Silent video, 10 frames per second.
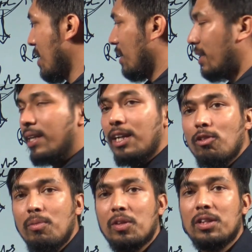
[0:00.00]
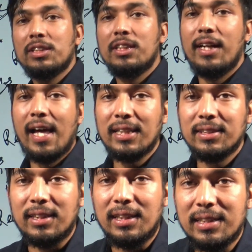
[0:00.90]
Then it will be considered as
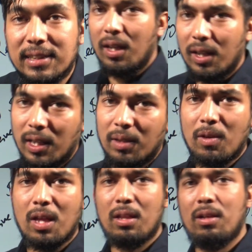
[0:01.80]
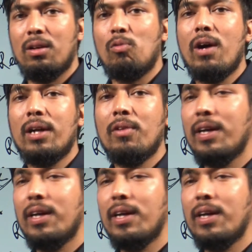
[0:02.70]
lease. In one way